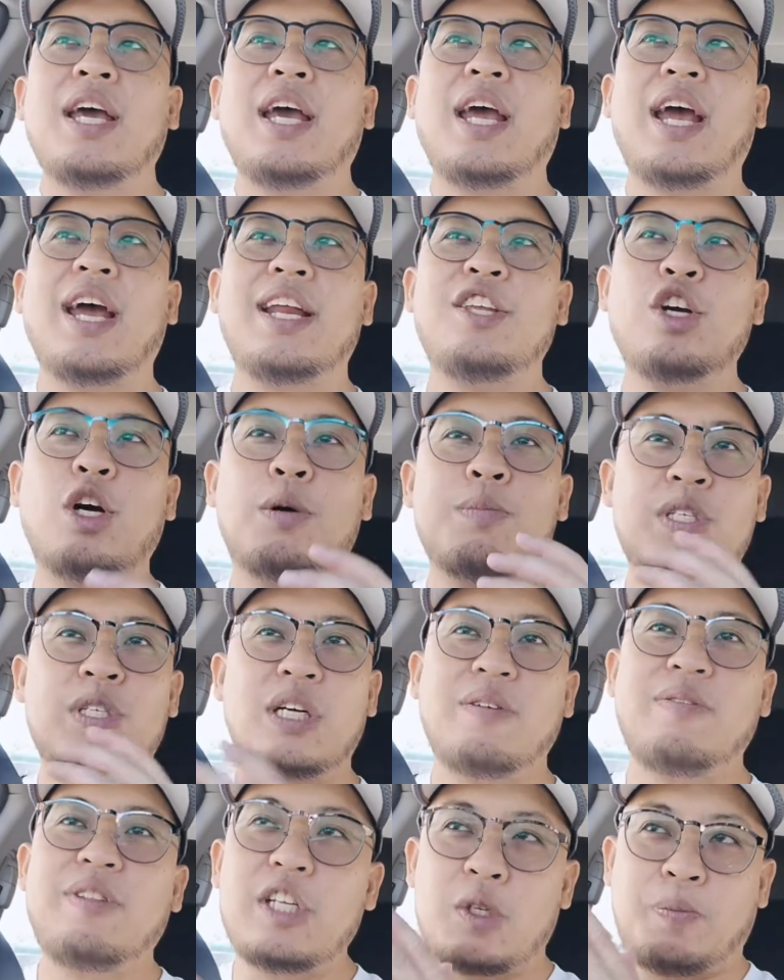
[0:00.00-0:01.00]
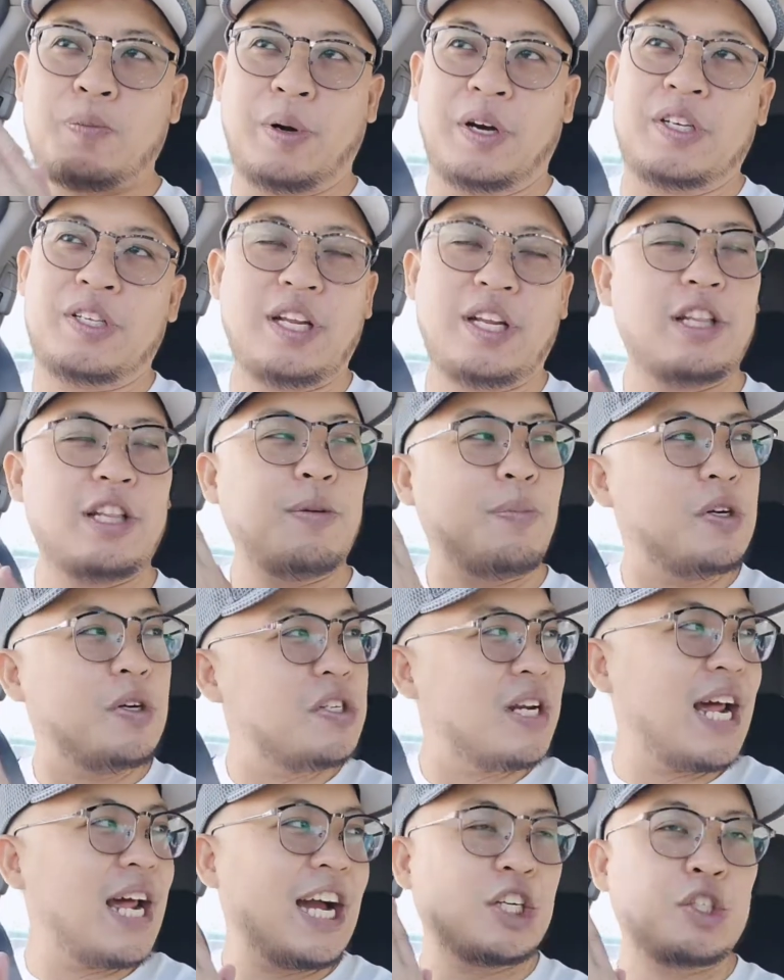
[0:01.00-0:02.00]
And you observe this person, and the
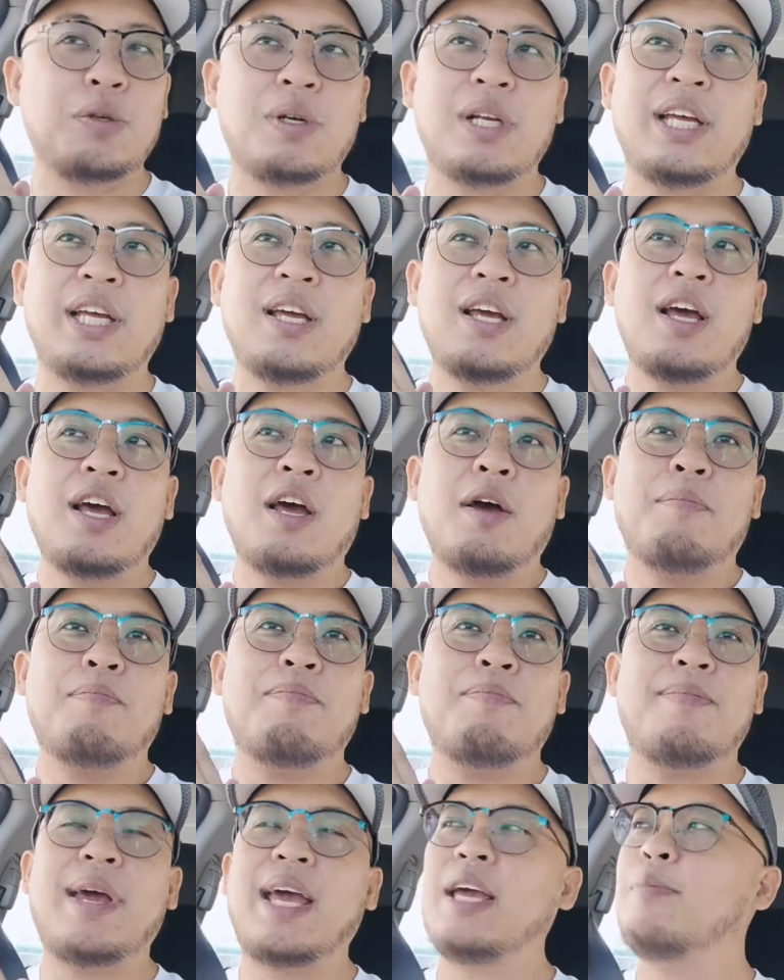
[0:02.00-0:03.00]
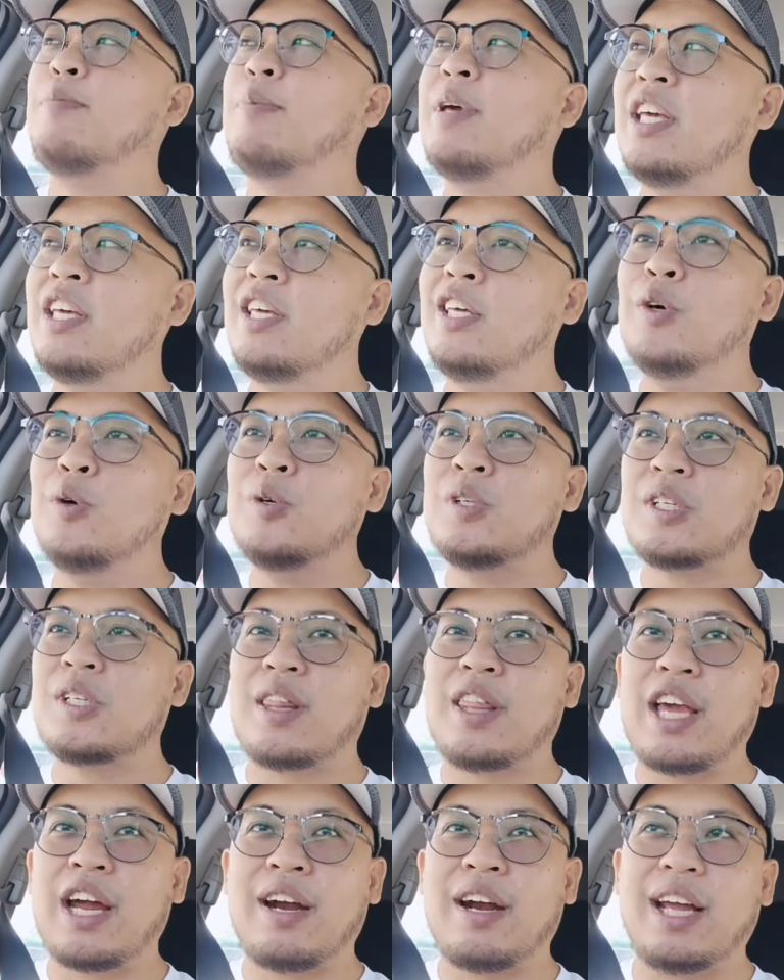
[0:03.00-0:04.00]
person actually maybe
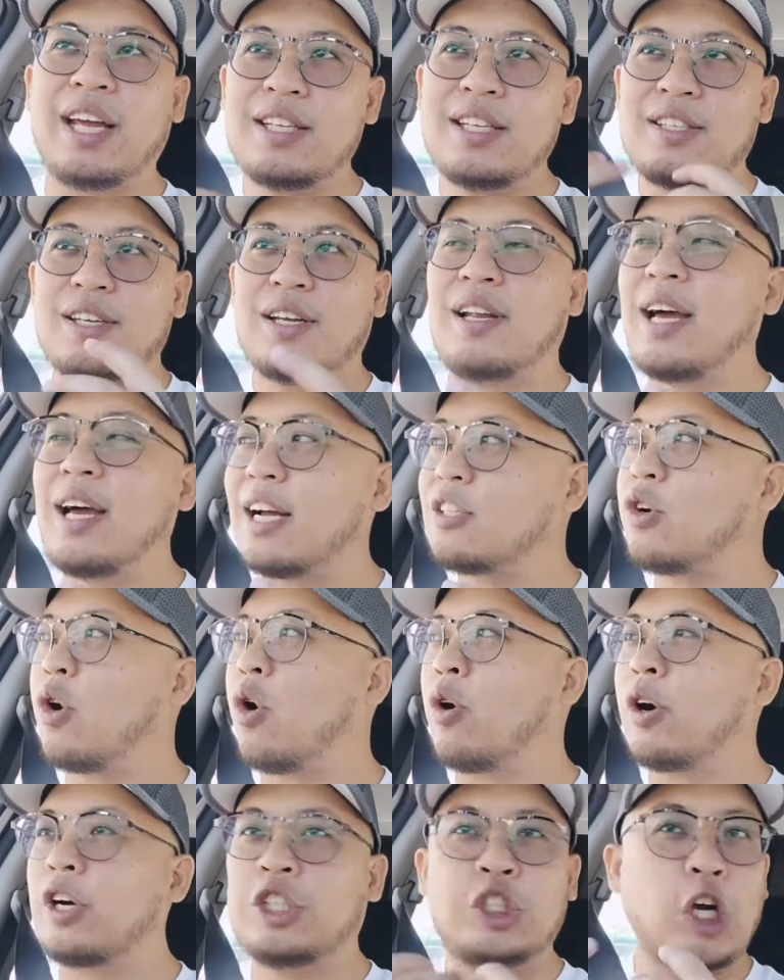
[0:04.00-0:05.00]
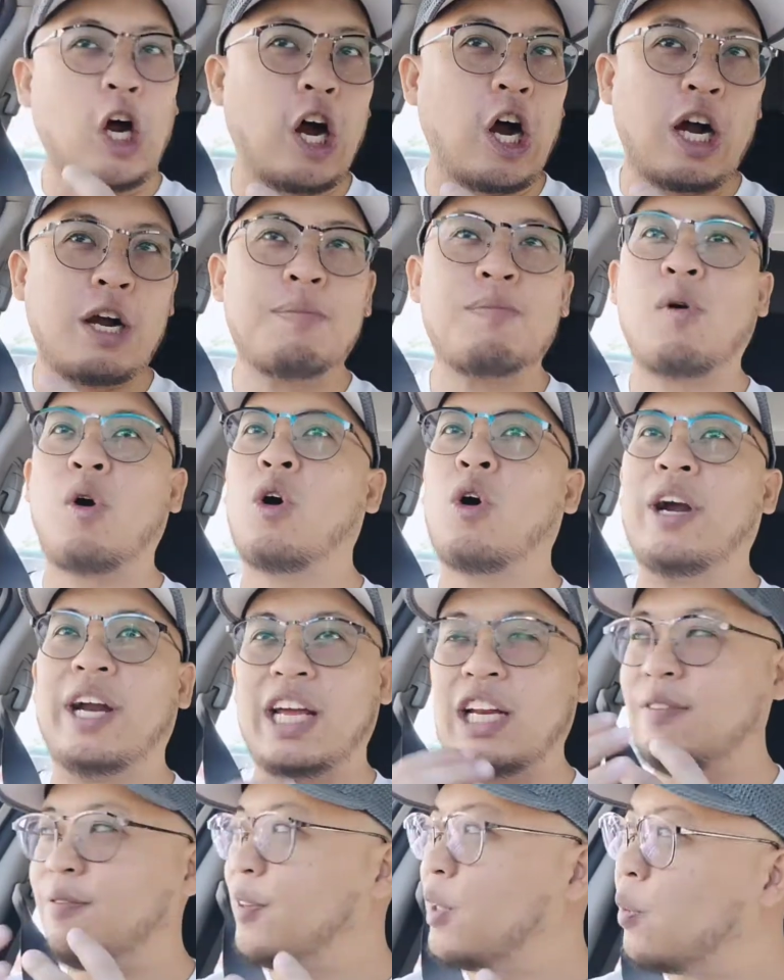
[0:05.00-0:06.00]
used their intellect or charm or
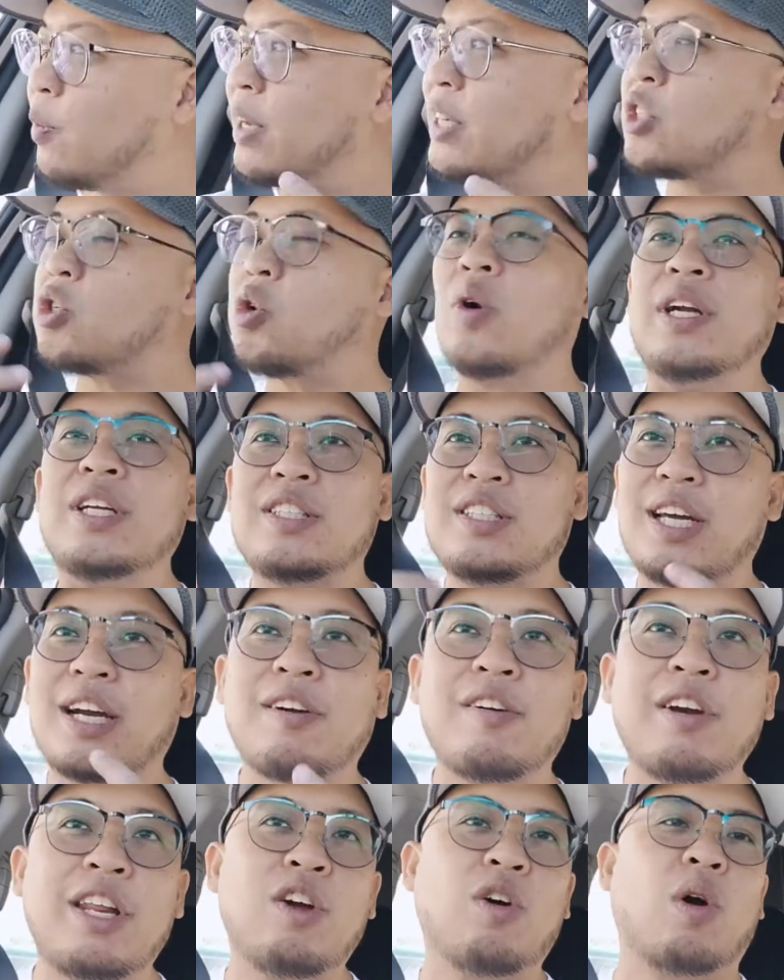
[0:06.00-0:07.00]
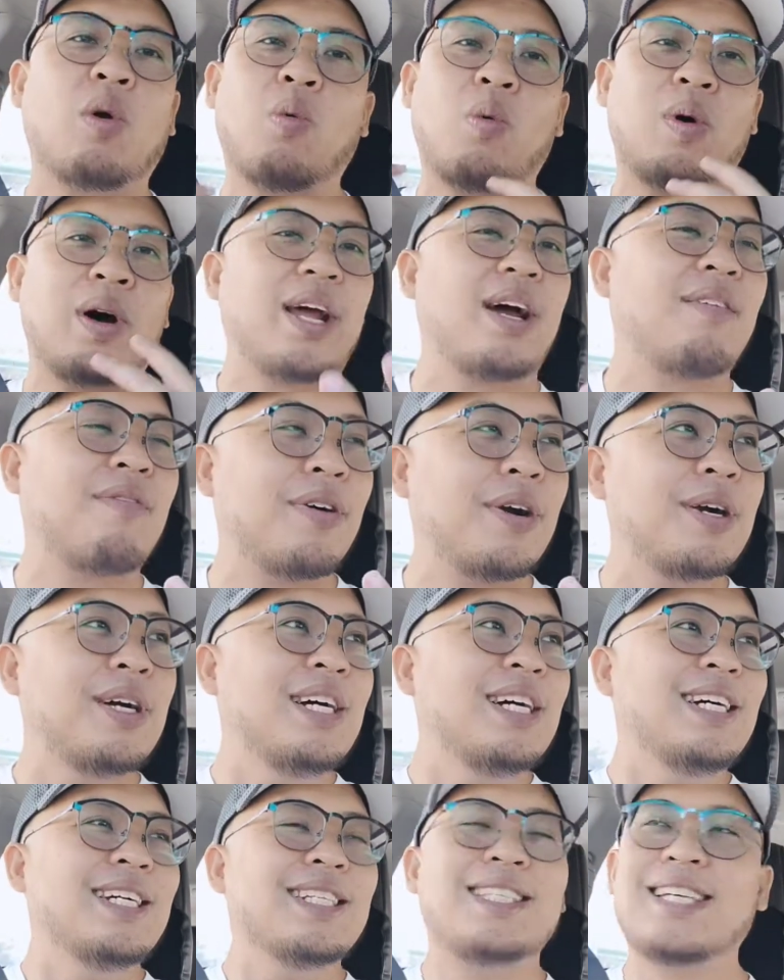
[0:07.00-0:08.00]
influence or integrity or whatever
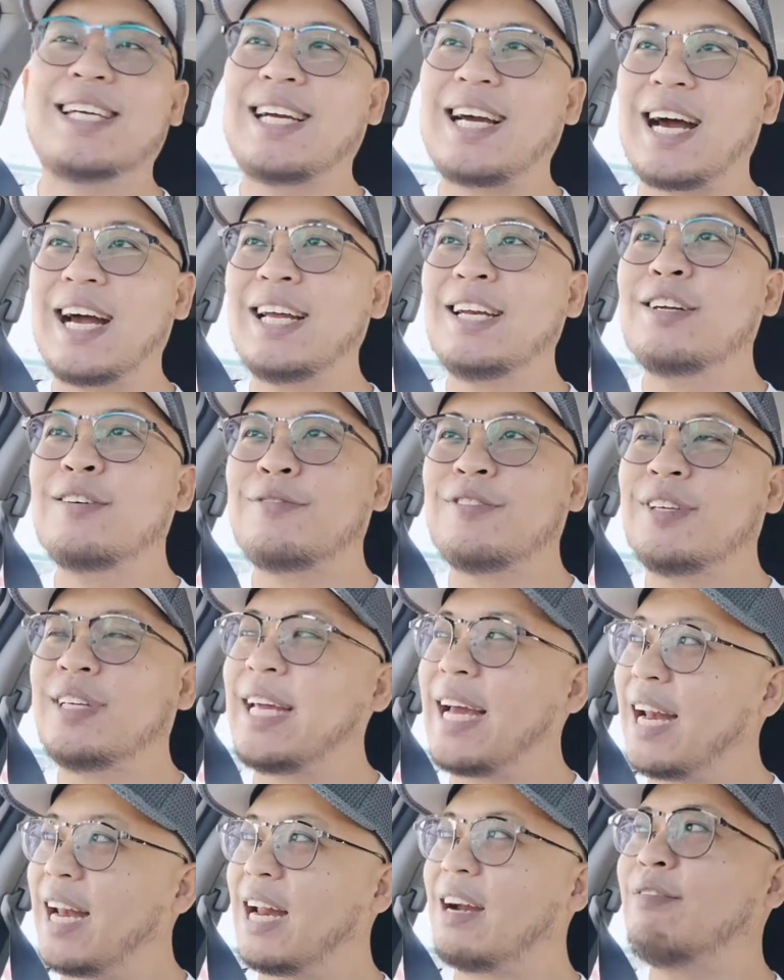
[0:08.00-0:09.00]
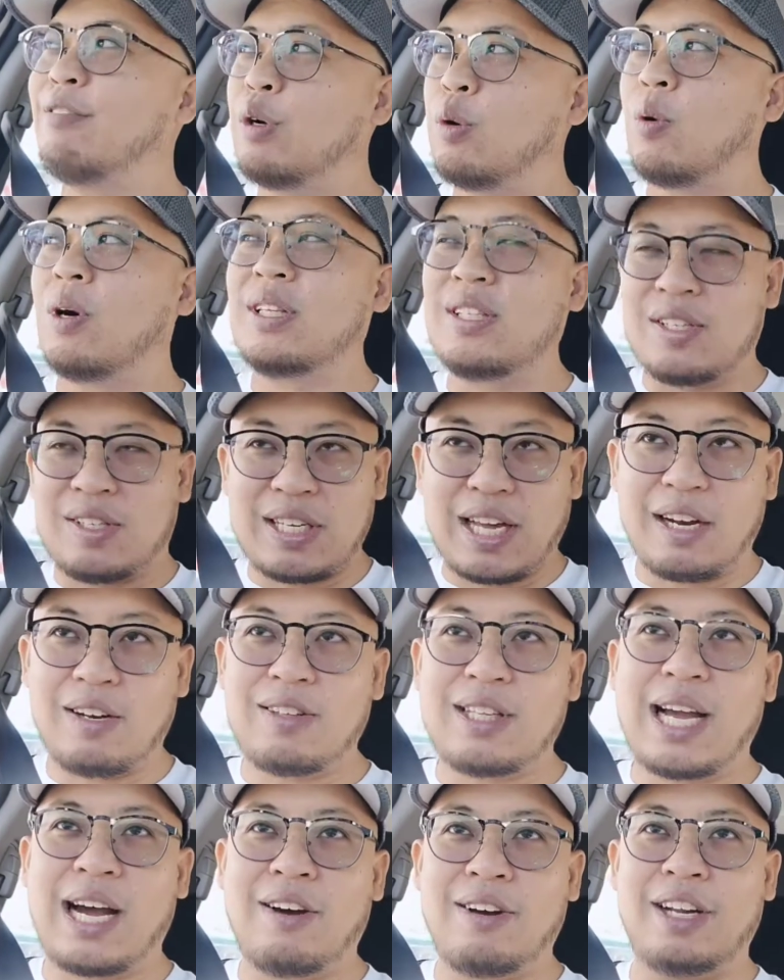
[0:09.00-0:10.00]
to kind of get everyone to settle
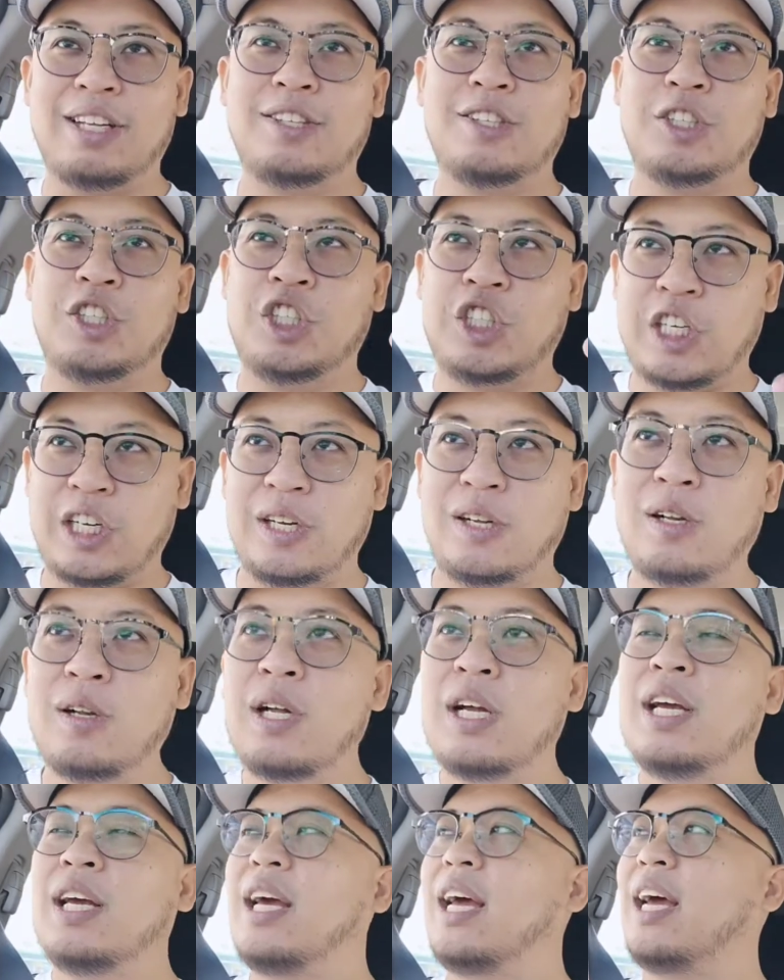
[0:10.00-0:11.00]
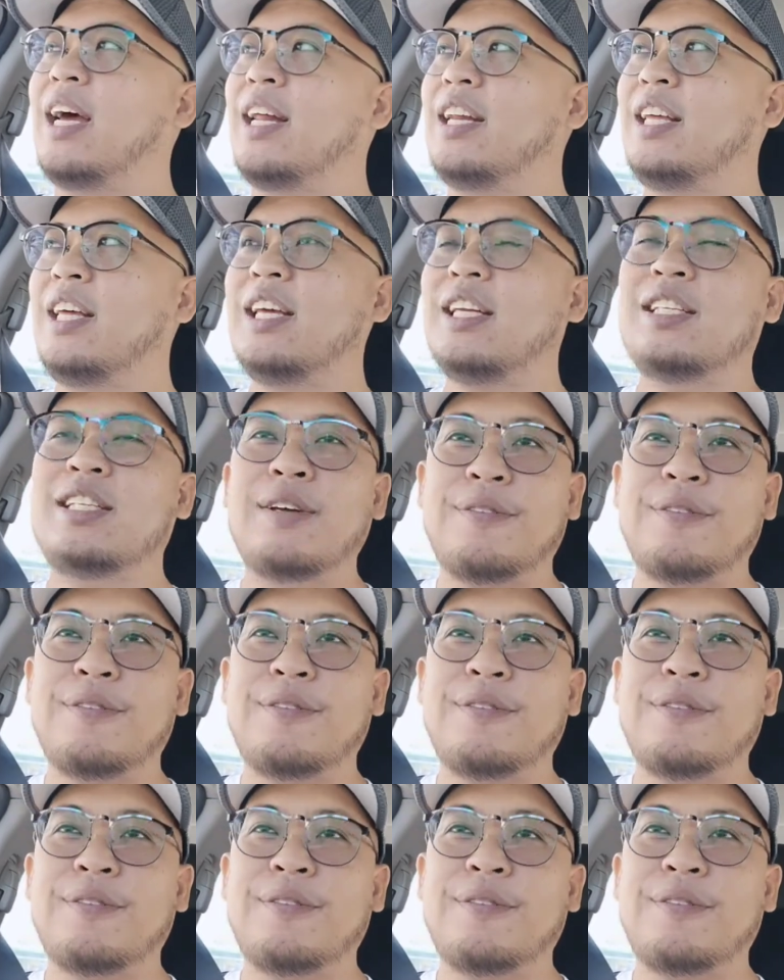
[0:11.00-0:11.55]
down and to chill. And he